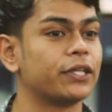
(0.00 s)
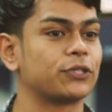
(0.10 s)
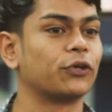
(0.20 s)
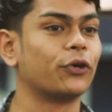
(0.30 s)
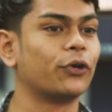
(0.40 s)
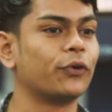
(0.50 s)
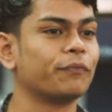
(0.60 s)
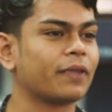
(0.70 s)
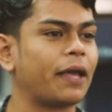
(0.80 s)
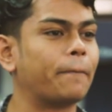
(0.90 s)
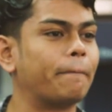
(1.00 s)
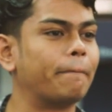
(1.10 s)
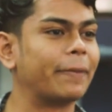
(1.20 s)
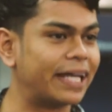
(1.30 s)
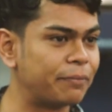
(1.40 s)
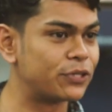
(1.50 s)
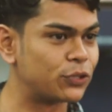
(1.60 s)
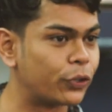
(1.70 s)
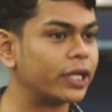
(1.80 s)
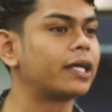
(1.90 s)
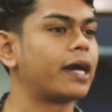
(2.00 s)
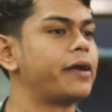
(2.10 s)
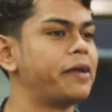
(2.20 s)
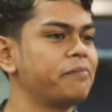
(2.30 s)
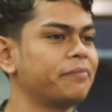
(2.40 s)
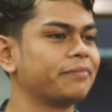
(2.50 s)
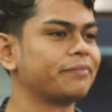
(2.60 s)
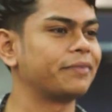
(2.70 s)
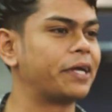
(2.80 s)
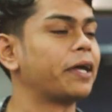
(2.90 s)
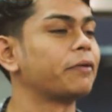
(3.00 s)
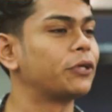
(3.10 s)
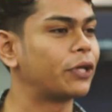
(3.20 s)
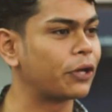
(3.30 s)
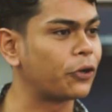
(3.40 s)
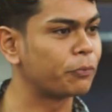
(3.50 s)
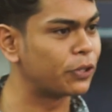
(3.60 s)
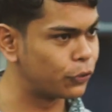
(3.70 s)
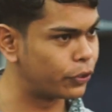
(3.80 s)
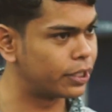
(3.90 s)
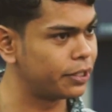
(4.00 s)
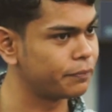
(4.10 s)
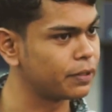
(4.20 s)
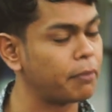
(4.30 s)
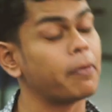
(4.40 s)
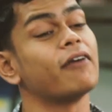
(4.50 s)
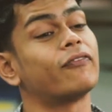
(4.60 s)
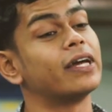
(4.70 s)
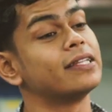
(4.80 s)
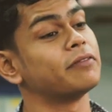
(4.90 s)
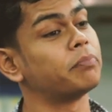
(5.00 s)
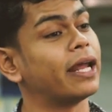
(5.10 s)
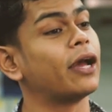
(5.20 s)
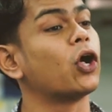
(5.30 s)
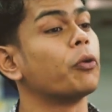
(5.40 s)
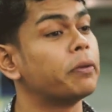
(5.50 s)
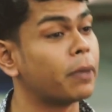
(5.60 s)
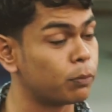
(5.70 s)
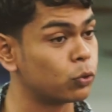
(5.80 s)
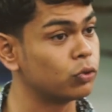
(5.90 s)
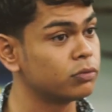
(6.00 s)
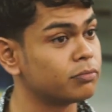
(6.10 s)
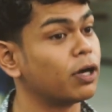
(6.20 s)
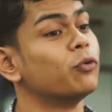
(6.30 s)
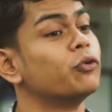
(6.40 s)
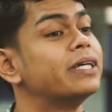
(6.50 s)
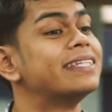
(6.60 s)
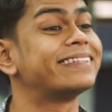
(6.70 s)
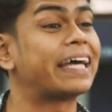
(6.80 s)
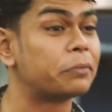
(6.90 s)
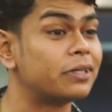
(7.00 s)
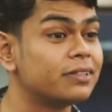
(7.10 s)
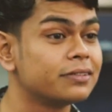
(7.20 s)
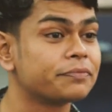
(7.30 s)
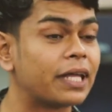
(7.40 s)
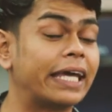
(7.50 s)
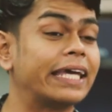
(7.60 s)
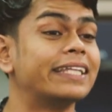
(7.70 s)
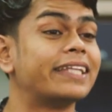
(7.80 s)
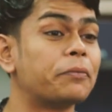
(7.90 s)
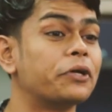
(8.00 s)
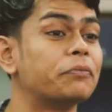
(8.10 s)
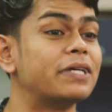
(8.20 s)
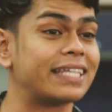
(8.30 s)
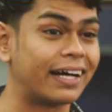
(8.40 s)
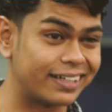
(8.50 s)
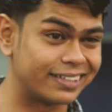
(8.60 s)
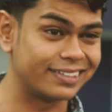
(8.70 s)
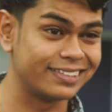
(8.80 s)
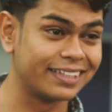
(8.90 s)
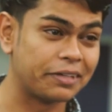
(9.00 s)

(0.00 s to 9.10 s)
So my name is Nuril Karim. Right? You can call me Nuril. My friends in Penang call me Mamu. Mamu means Tamil. Eh, in Tamil, it means uncle.